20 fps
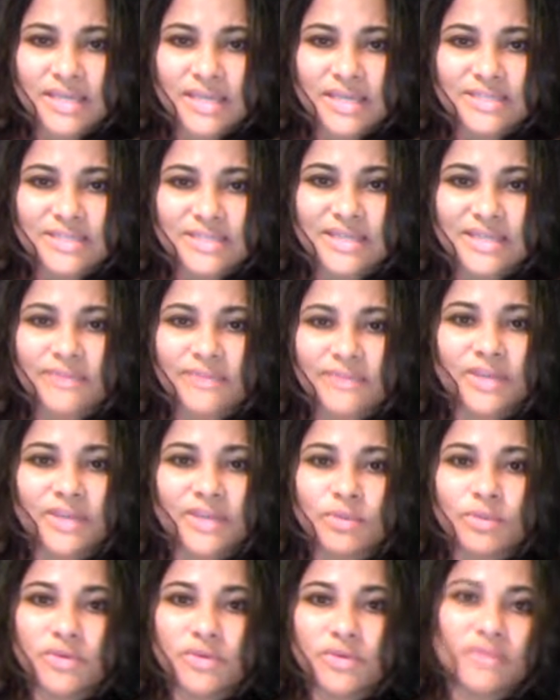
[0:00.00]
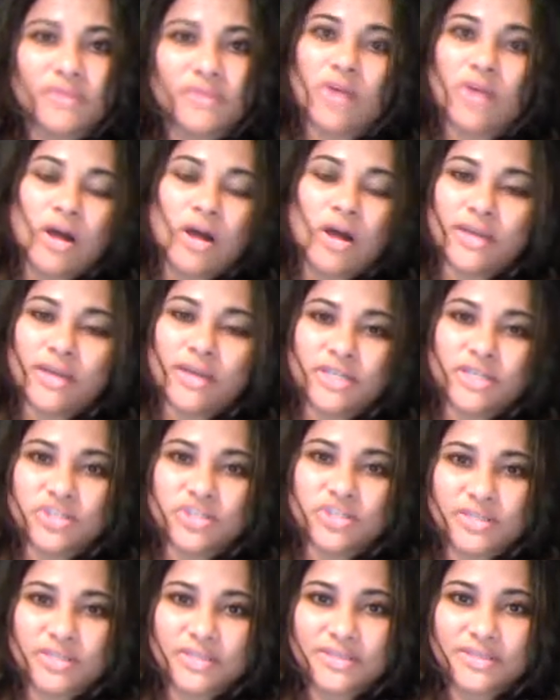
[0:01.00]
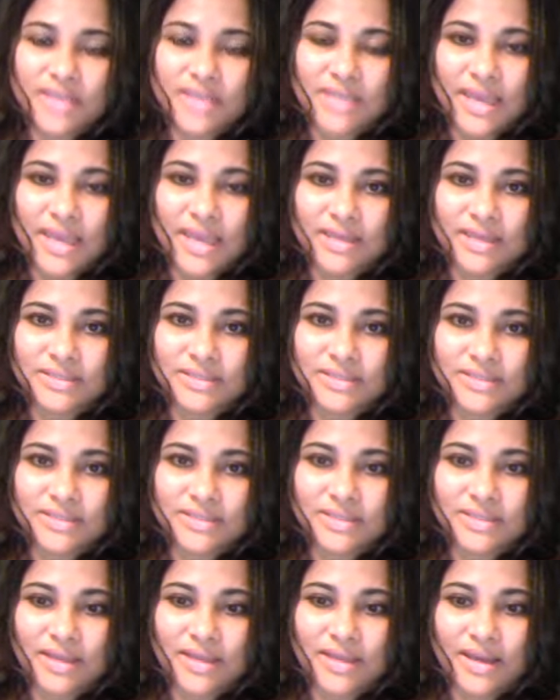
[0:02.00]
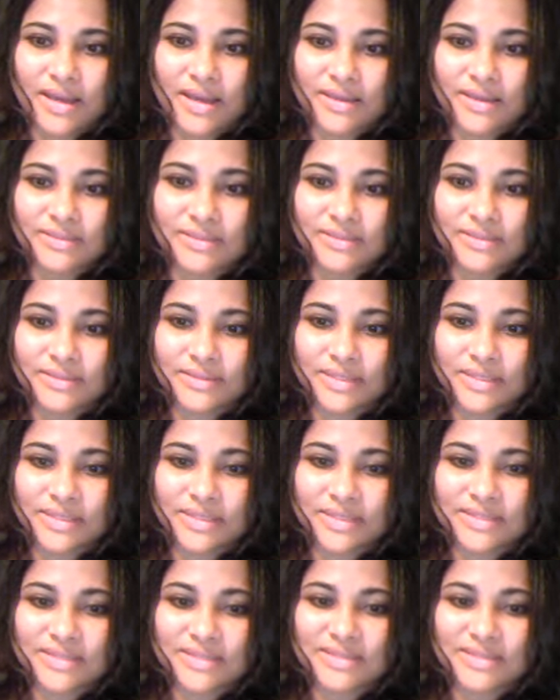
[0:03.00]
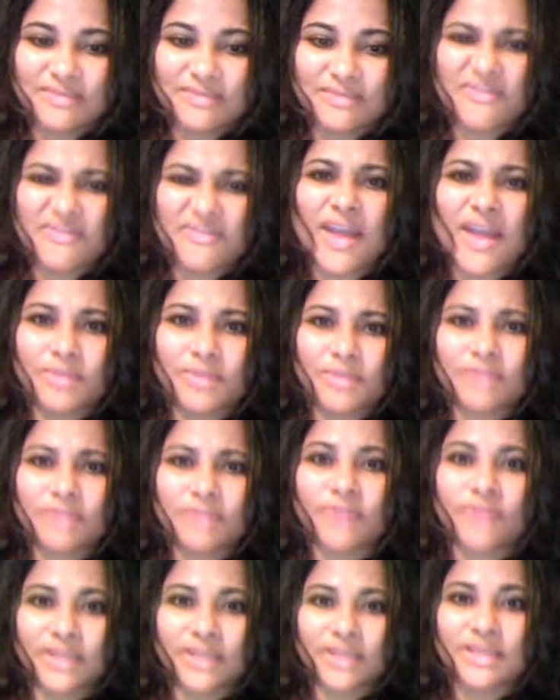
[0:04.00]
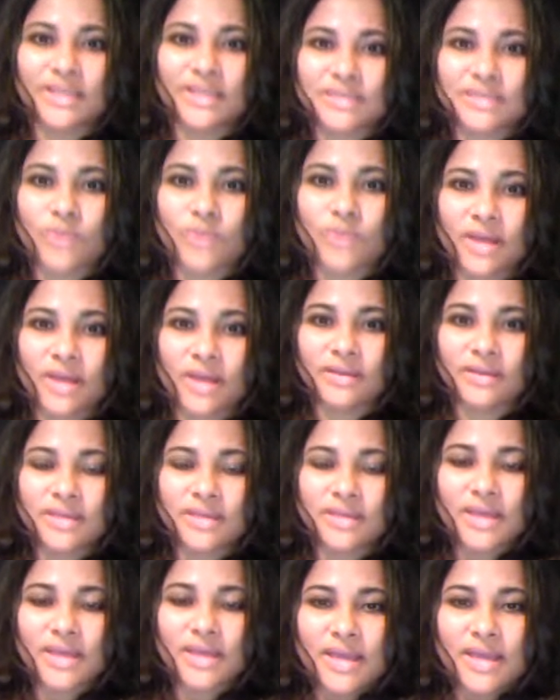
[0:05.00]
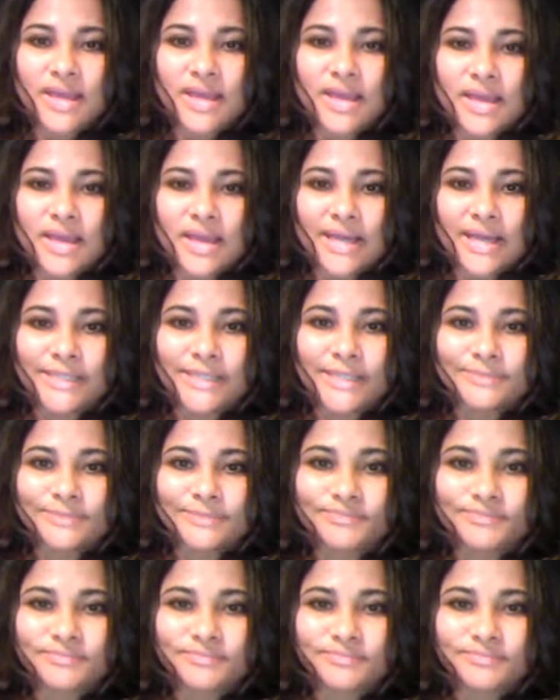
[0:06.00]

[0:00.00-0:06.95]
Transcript: It's definitely a movie for all ages, and it's family friendly as well. It